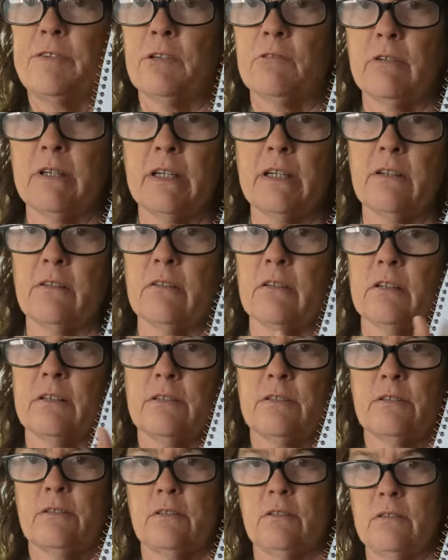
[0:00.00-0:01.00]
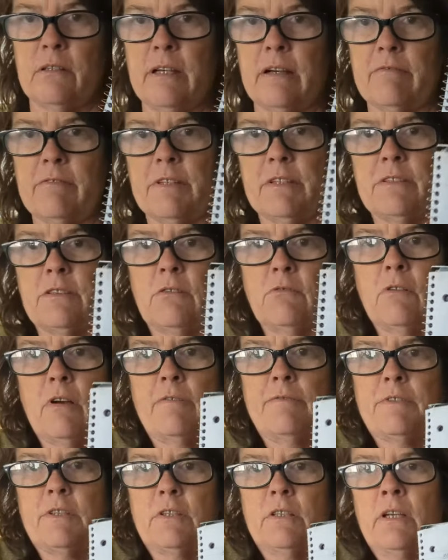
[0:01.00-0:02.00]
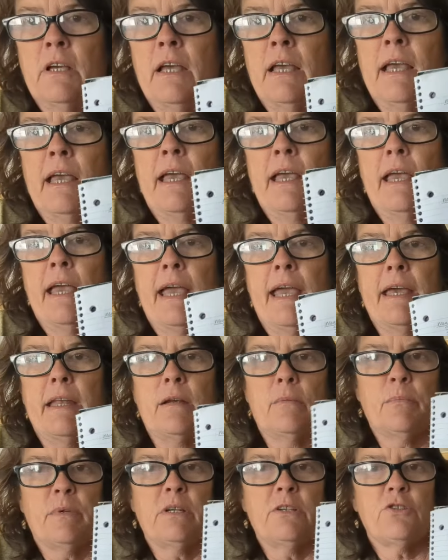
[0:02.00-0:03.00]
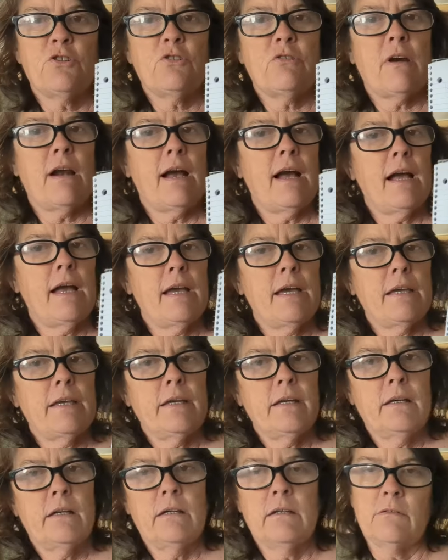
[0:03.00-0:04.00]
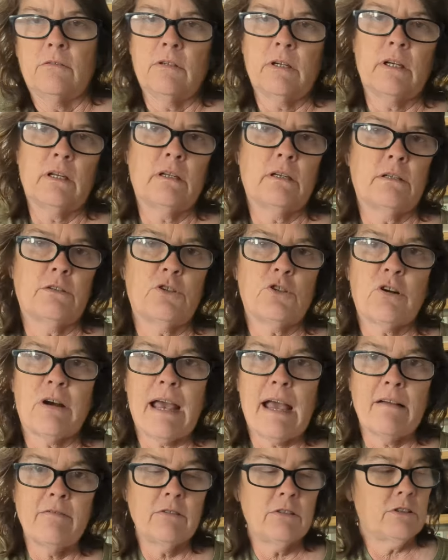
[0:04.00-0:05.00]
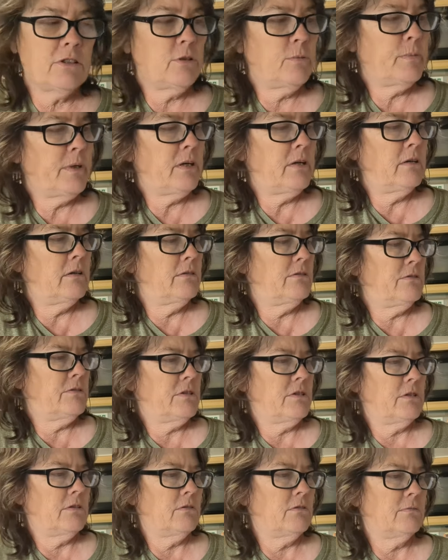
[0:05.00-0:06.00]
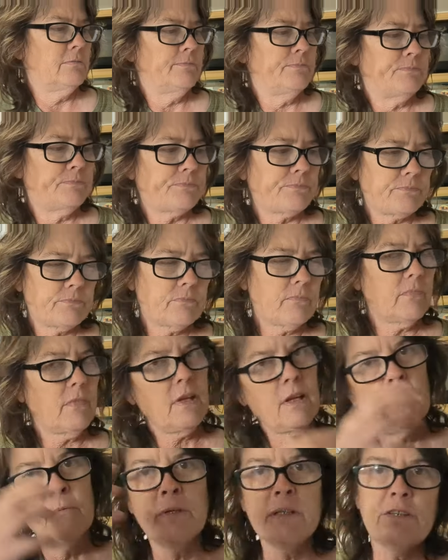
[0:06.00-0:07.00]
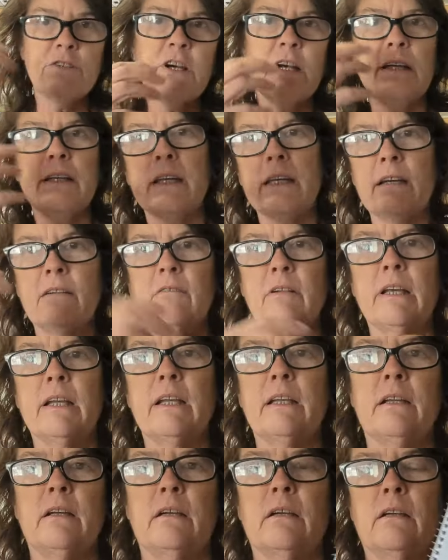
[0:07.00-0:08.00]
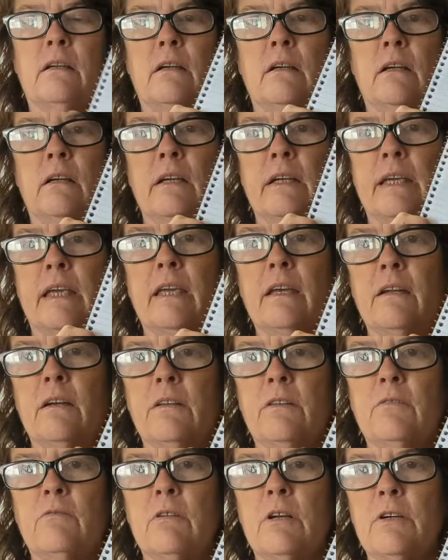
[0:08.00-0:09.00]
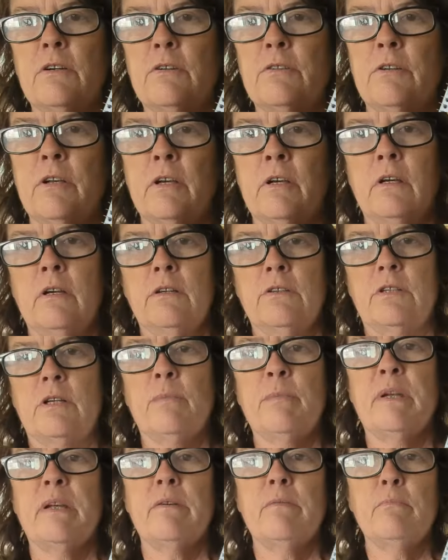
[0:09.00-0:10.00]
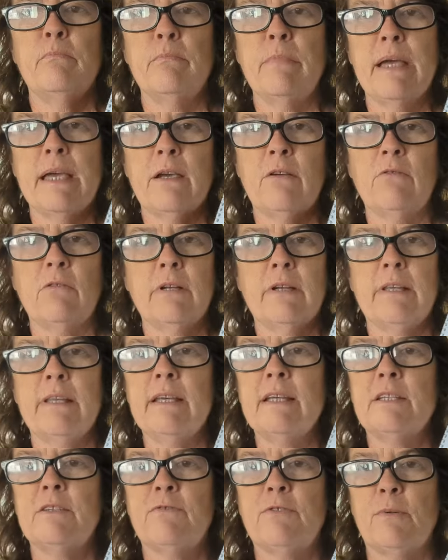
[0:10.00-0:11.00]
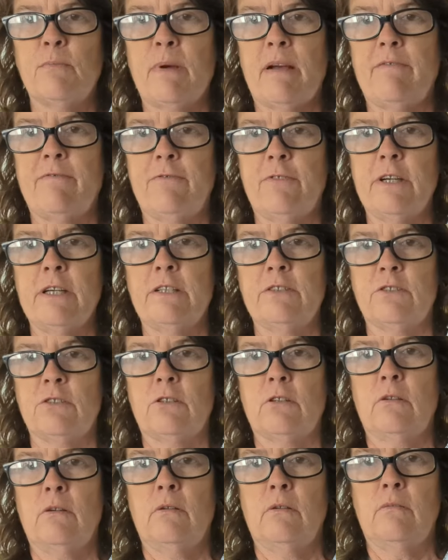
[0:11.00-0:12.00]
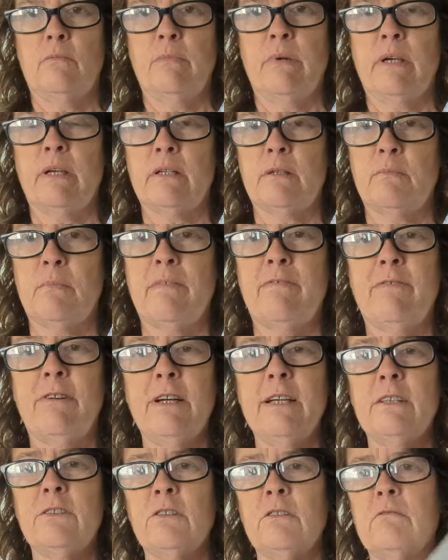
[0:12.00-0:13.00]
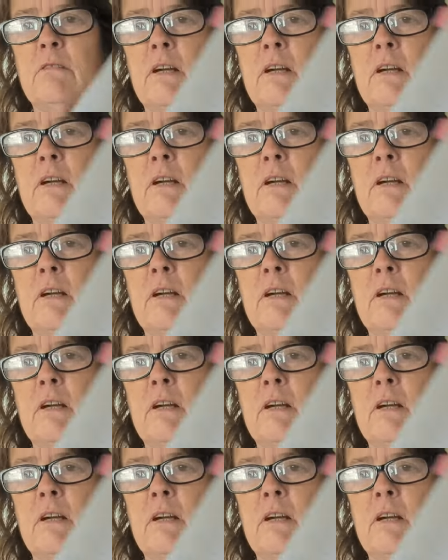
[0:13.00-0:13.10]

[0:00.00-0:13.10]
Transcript: to redo this every so often. And I'm going to try, we're going to travel tomorrow, so I've been trying to get ready to get on the road. So I'm going to make one of these for my freezer because my freezer